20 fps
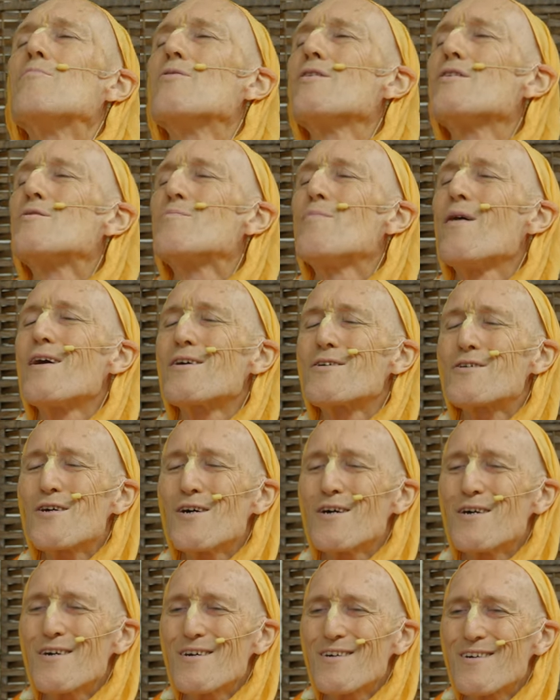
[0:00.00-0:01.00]
Brij
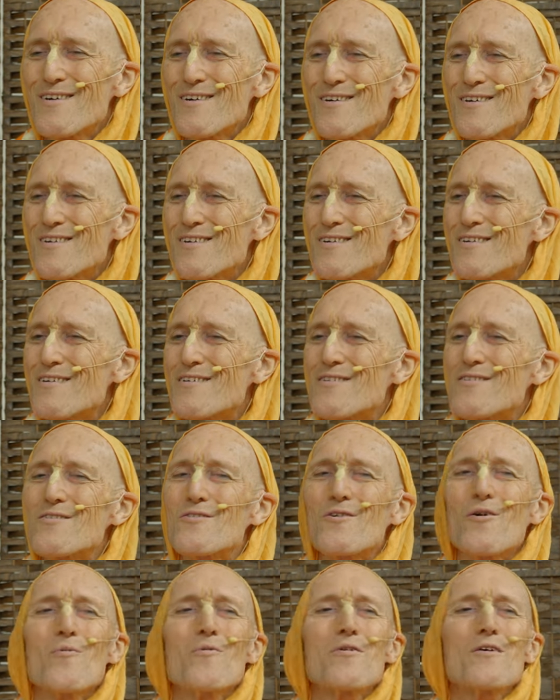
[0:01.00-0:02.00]
Bhasha,
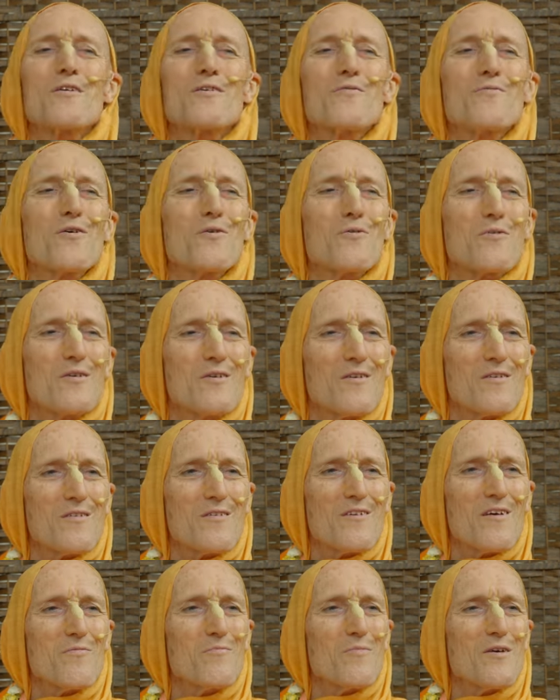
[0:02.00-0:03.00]
so many
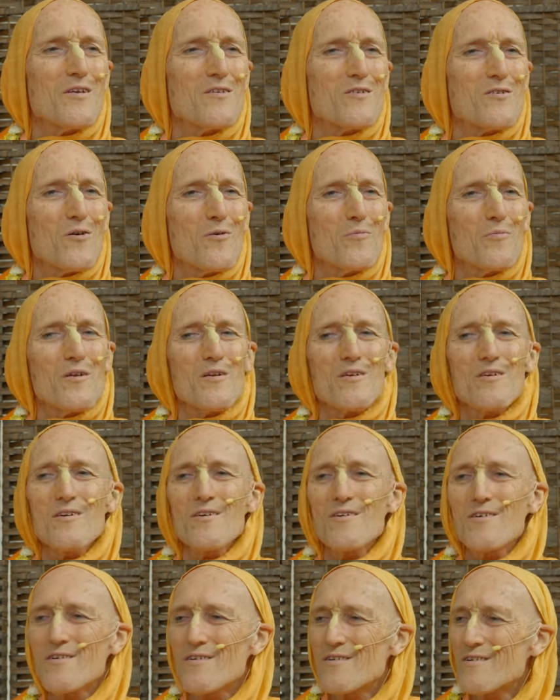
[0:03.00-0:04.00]
devotees have made so many
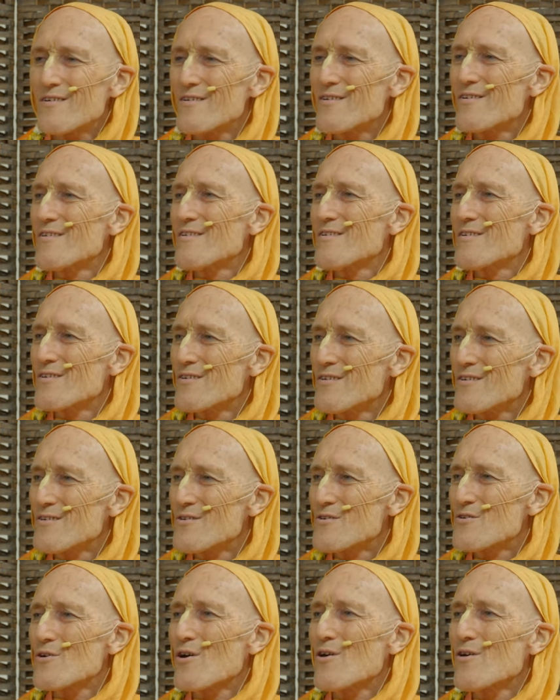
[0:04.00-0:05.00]

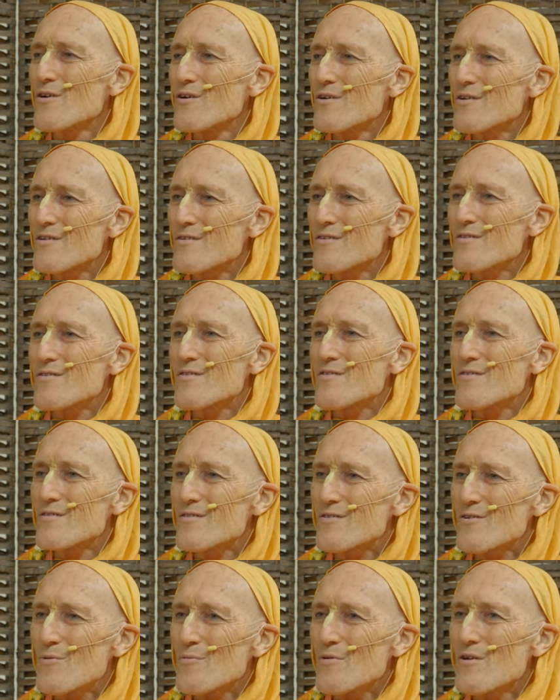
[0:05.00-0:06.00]
songs,
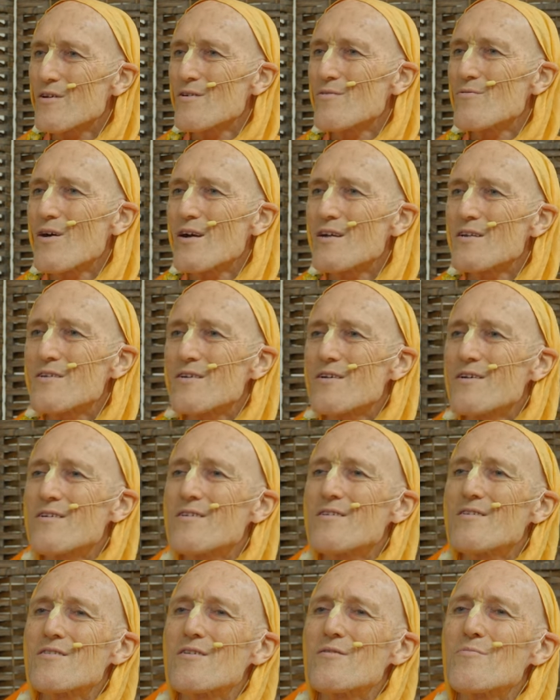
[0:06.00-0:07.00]
so many
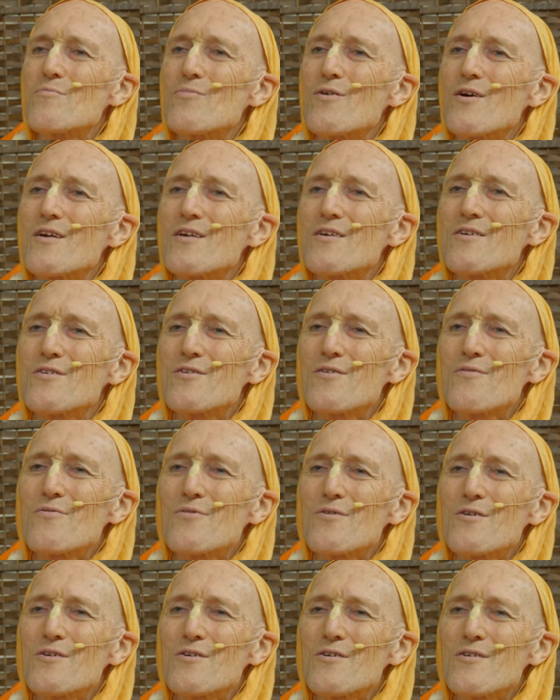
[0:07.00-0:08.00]
writings in praise of
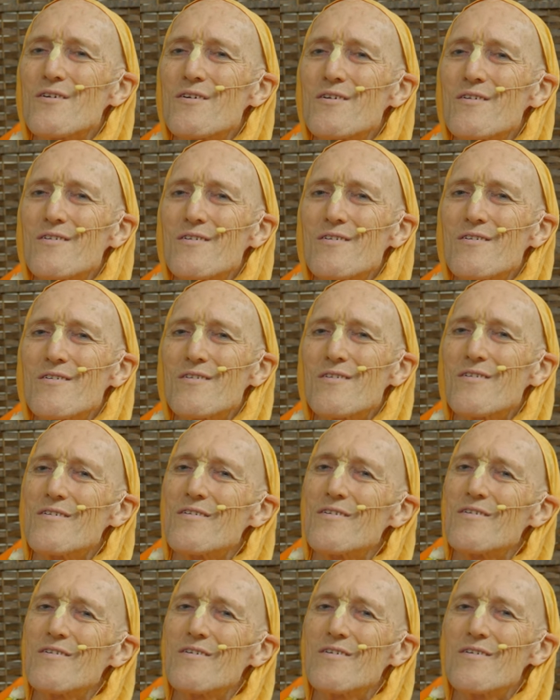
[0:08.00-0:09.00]
Krishna.
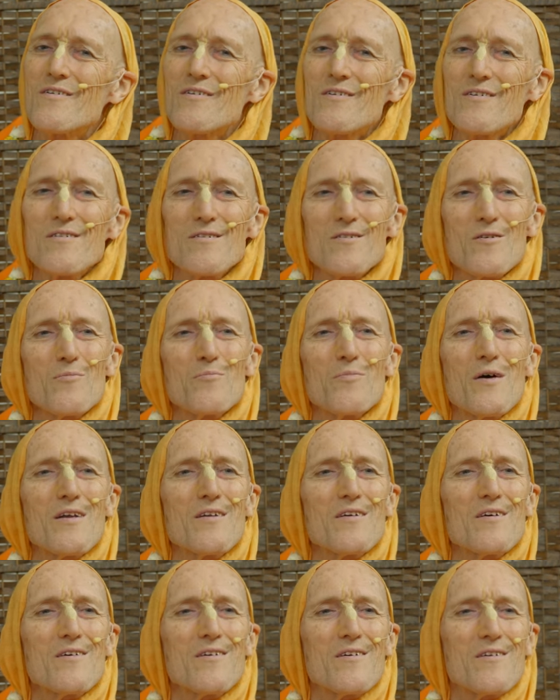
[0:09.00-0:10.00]
So
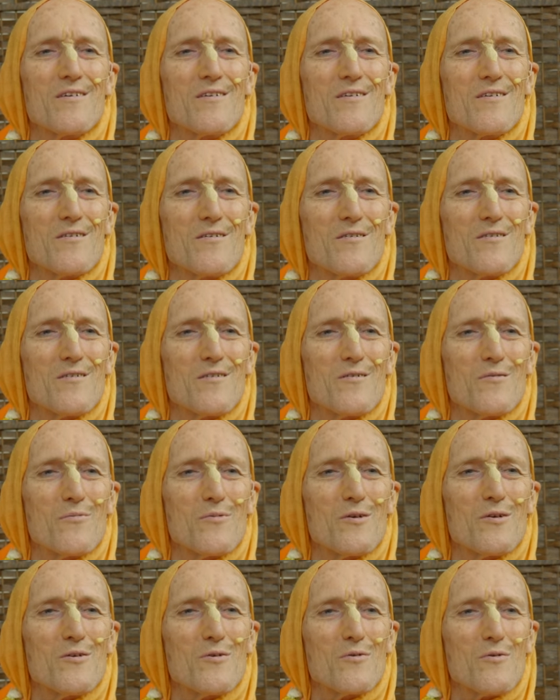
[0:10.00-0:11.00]
better
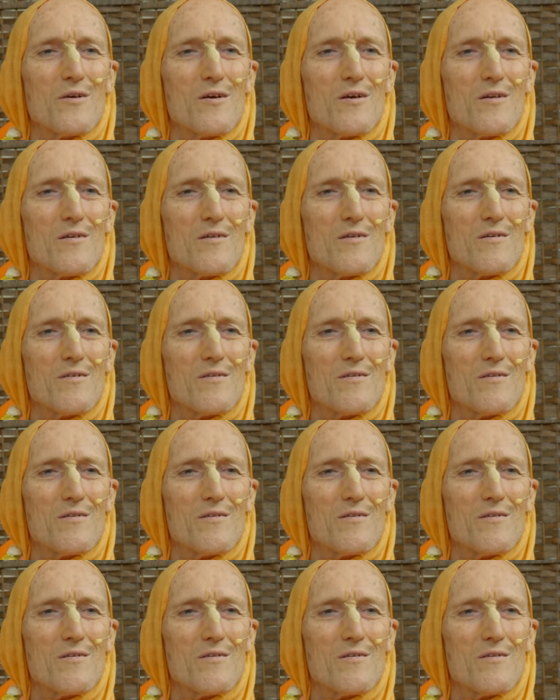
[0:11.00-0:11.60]
we do that.